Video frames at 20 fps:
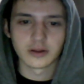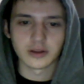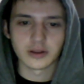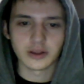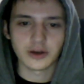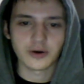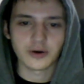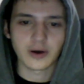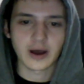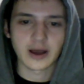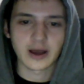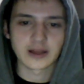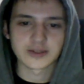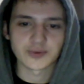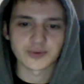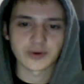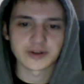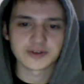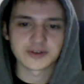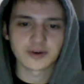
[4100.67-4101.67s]
Yo, Eyes,
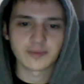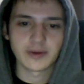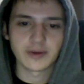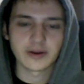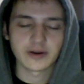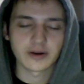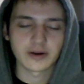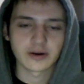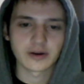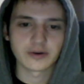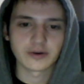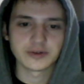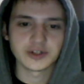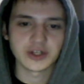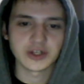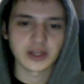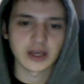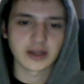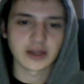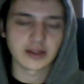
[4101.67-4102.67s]
what is your opinion on OG
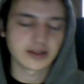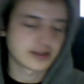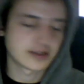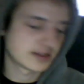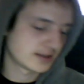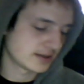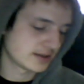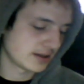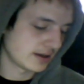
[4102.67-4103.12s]
edits?